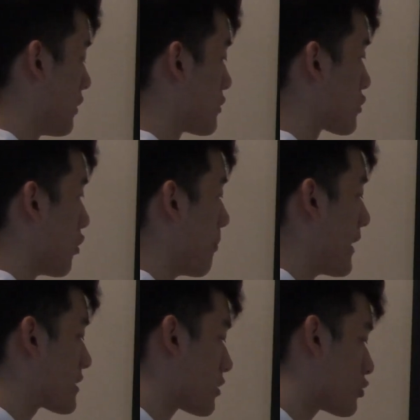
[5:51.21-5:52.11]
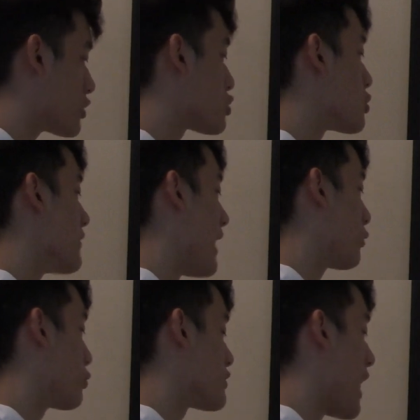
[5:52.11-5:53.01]
So based on these two
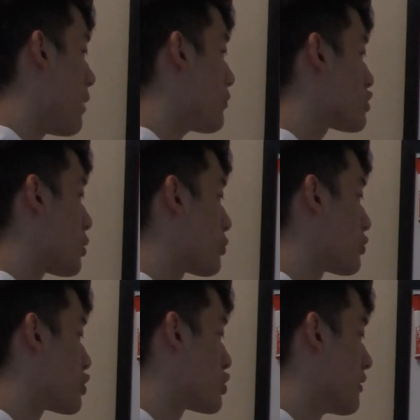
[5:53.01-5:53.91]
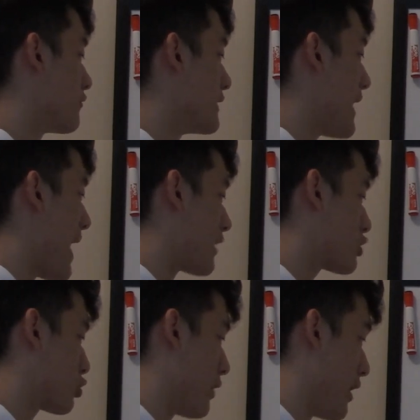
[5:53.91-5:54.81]
values, how much are we going to shift the
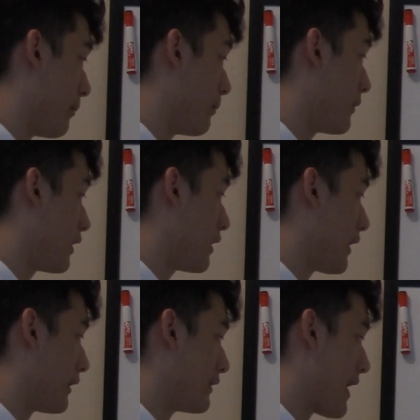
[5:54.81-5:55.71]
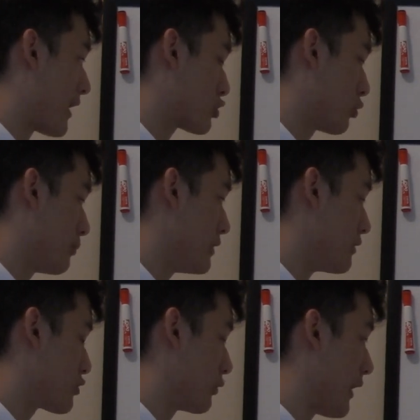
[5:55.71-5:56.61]
actual m and the actual b
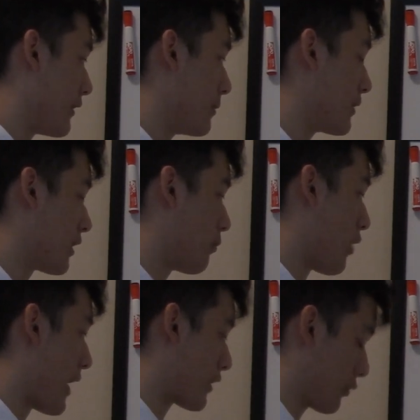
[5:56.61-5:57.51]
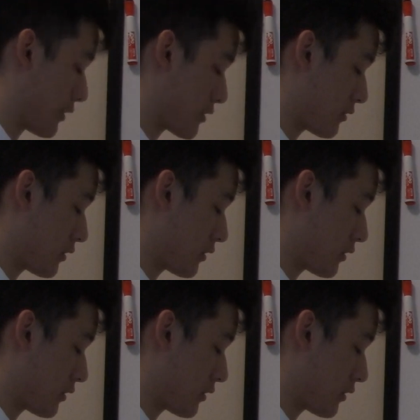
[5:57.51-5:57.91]
so that they become more accurate?